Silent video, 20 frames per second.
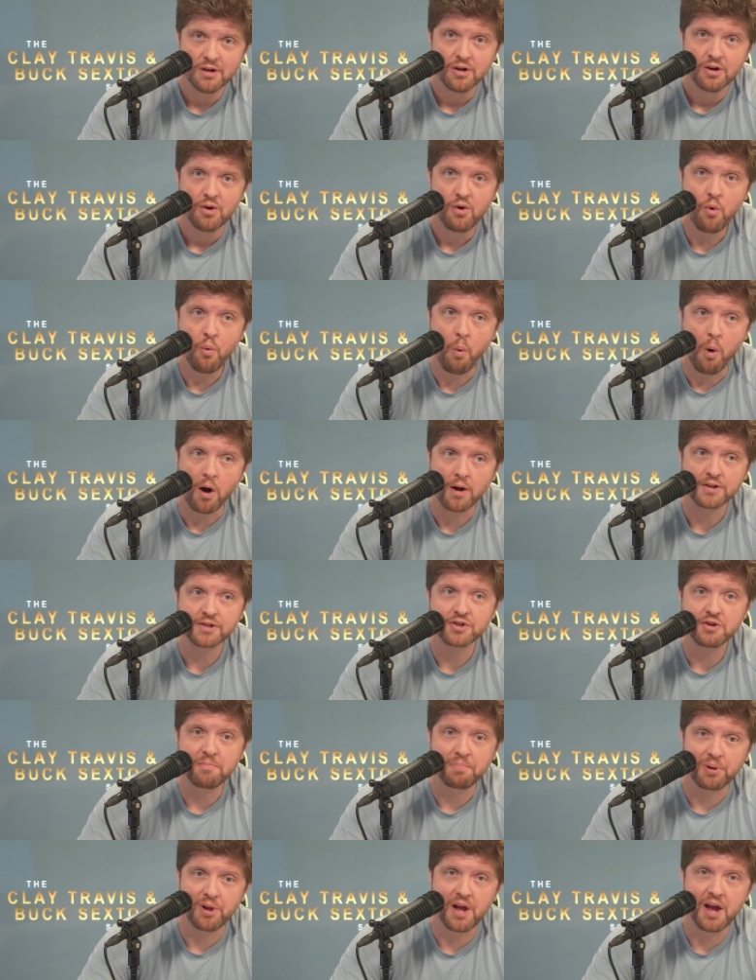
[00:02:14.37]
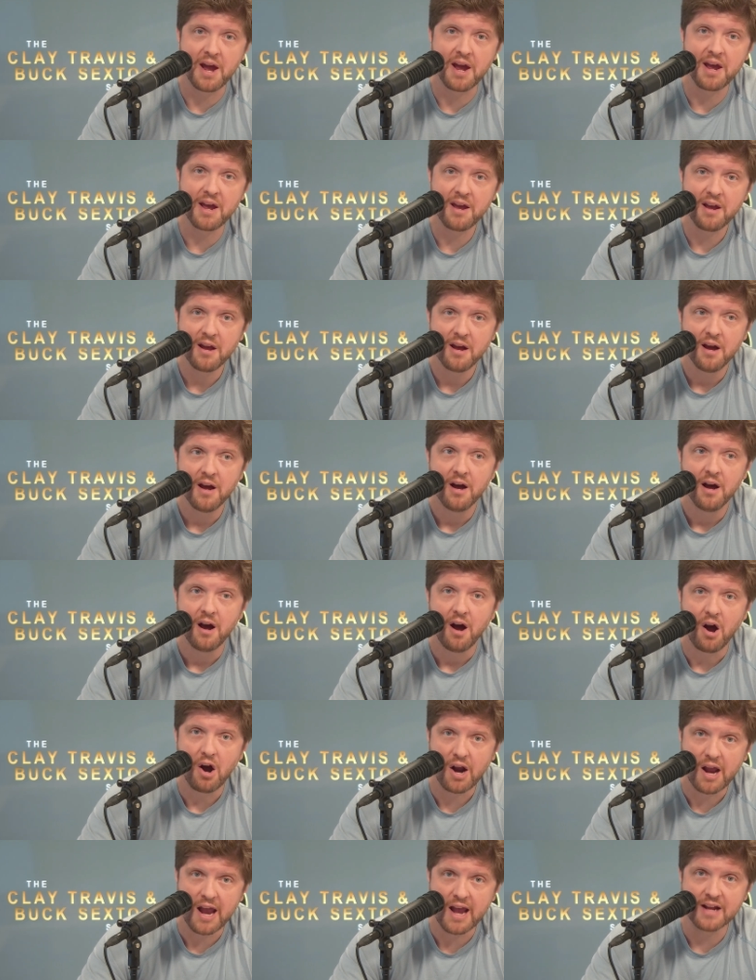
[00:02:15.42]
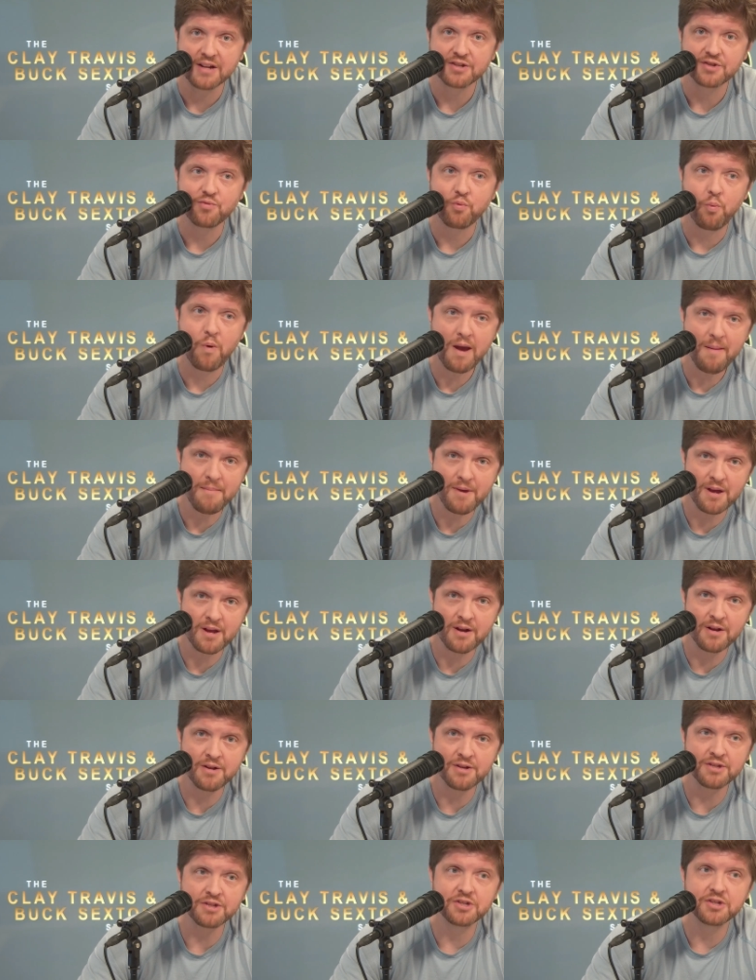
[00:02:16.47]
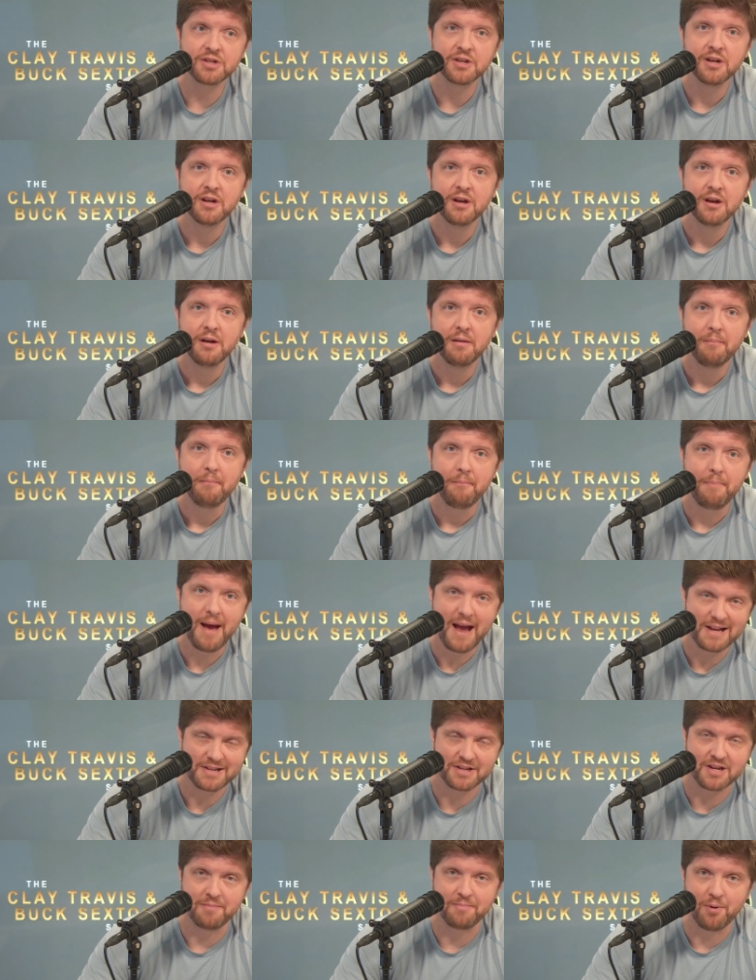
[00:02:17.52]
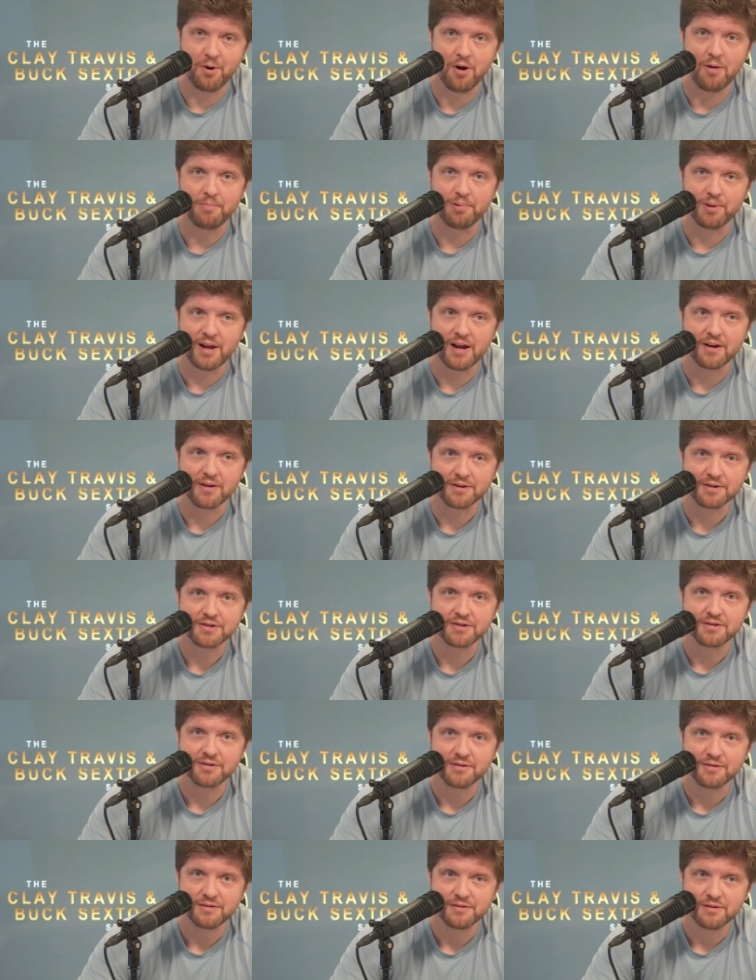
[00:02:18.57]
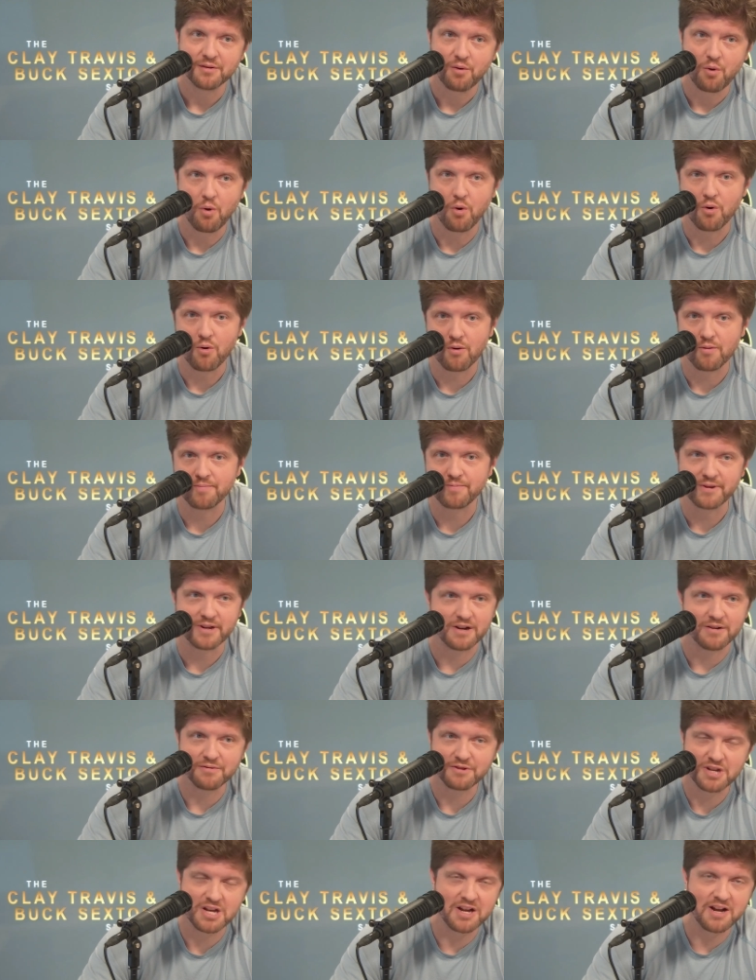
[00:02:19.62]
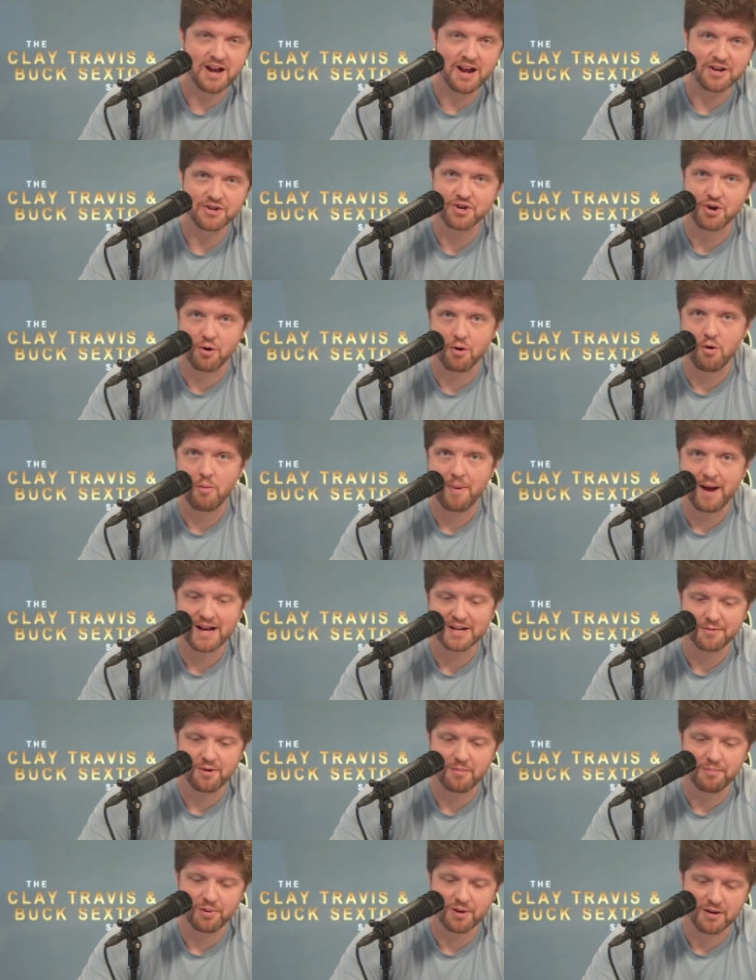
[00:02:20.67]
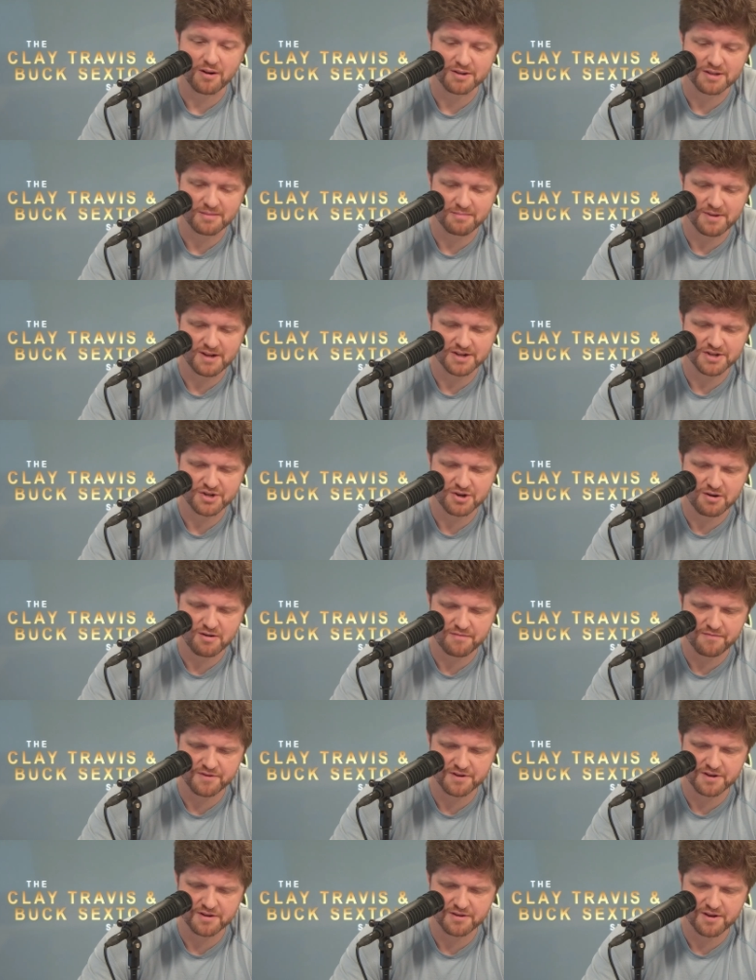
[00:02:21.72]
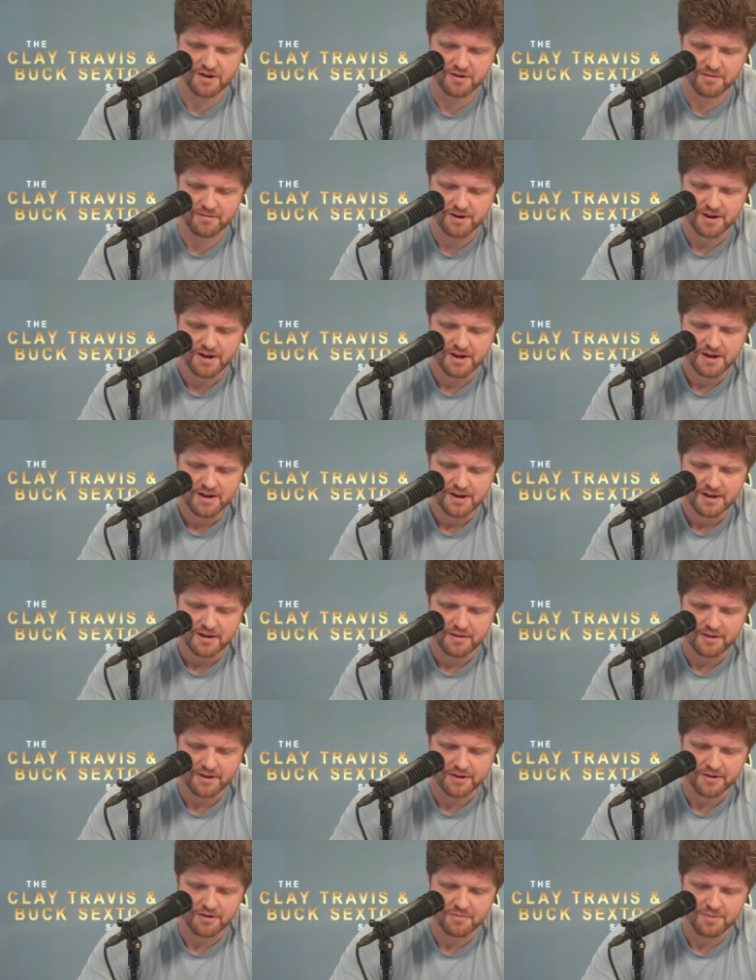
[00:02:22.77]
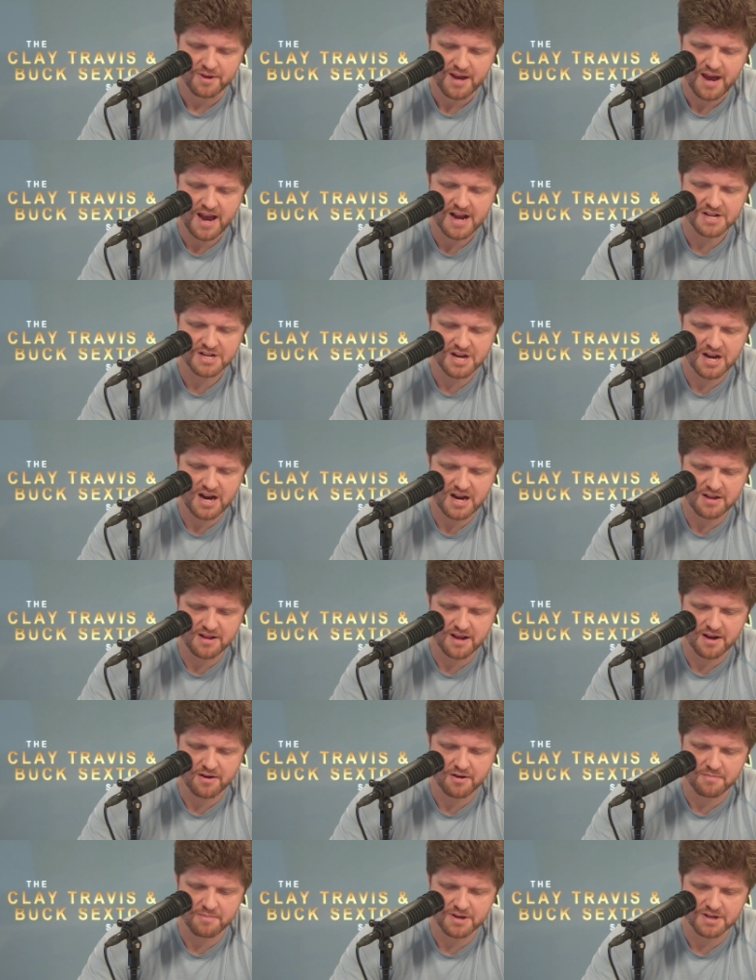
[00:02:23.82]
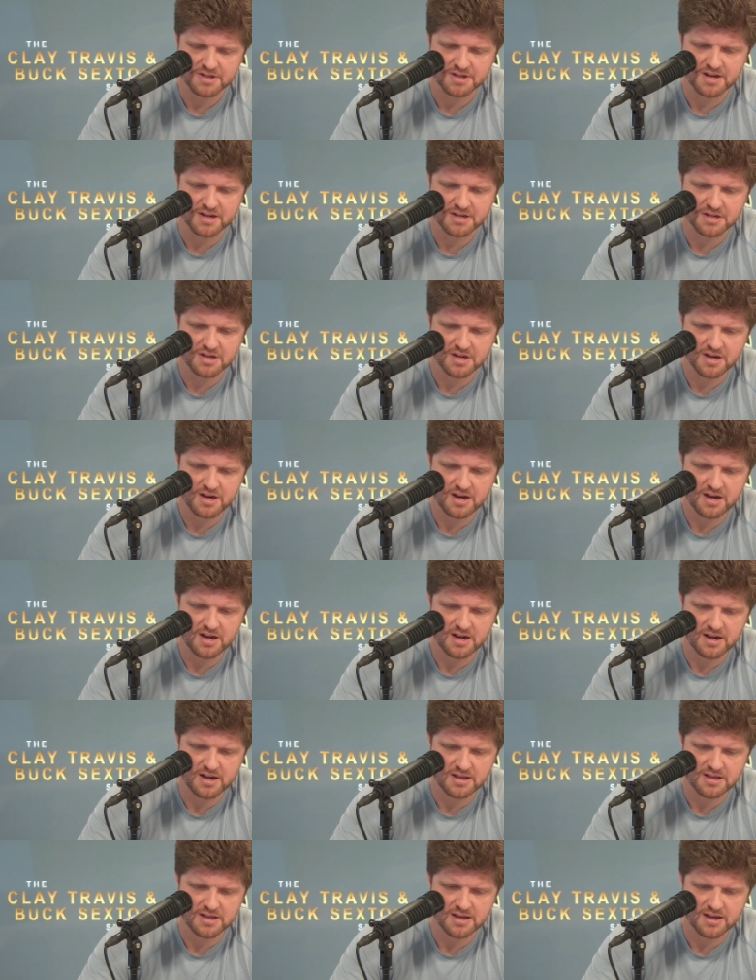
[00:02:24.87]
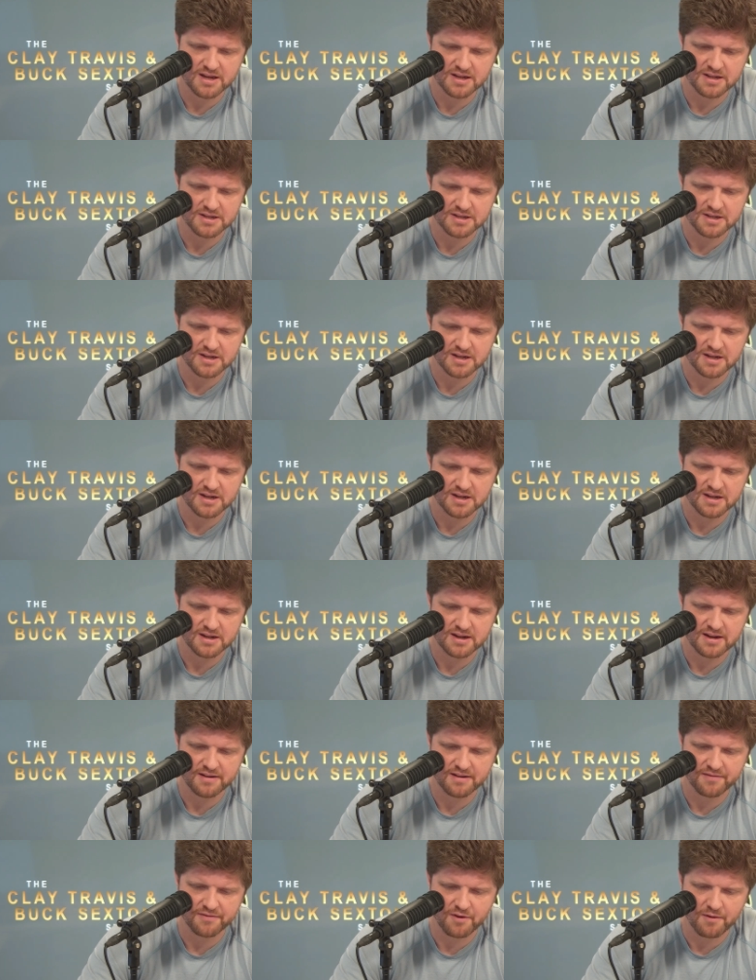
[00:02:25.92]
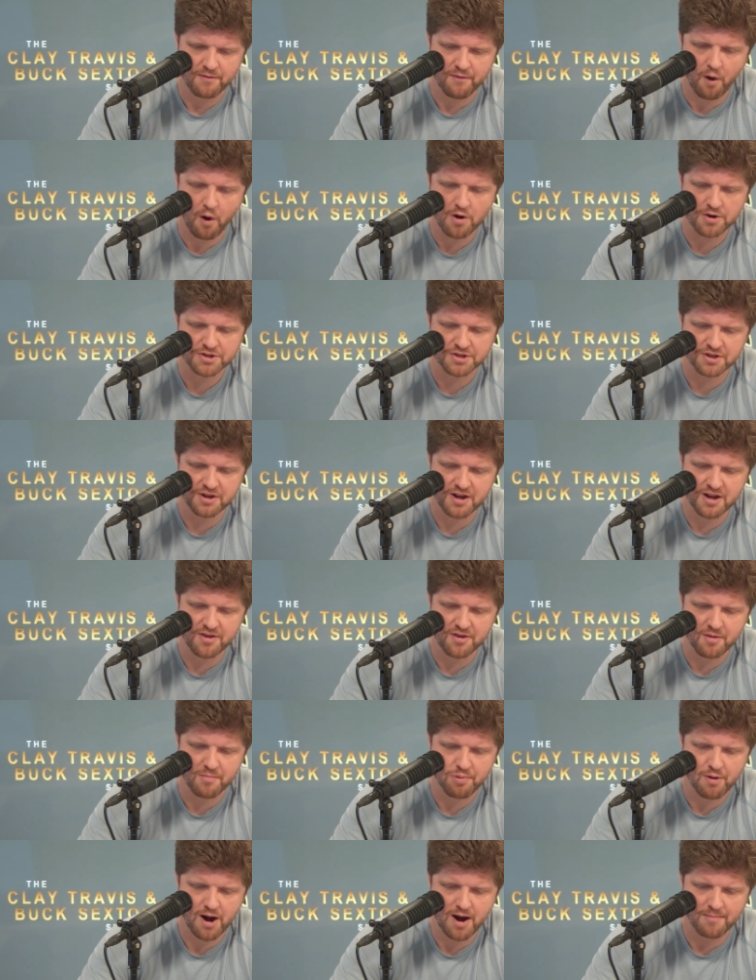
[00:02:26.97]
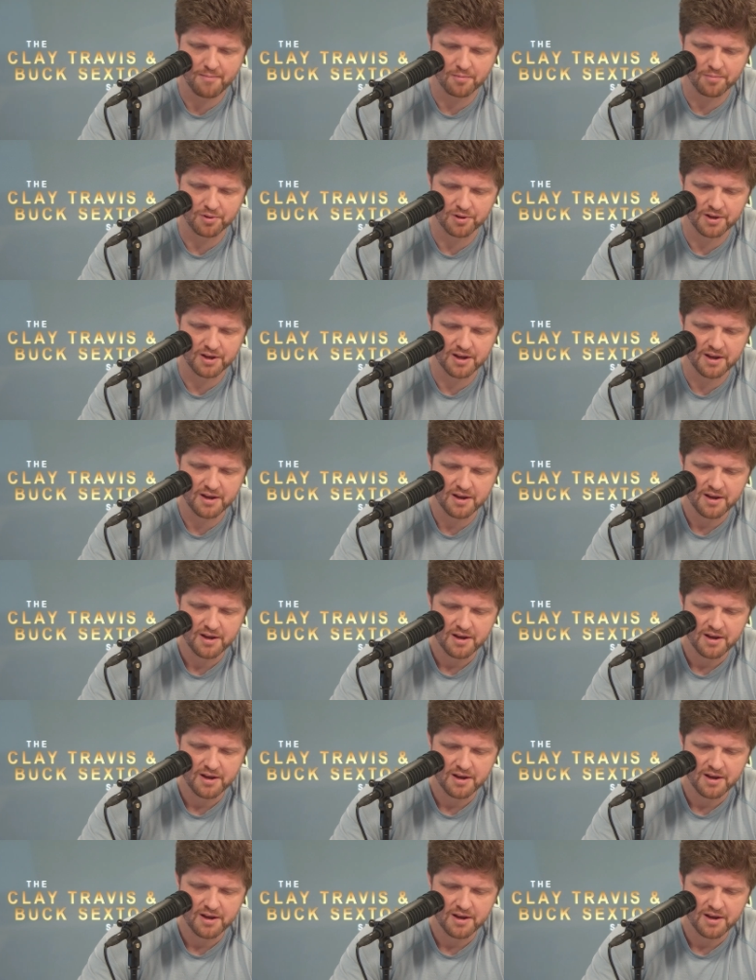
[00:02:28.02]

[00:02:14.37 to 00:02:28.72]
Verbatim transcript: who wants to play against women's basketball players or, you know, teenage girl basketball players. I'm not sure if they're you know, they could be 18, they could be 16. I think it's uh, uh, if they're varsity, they're probably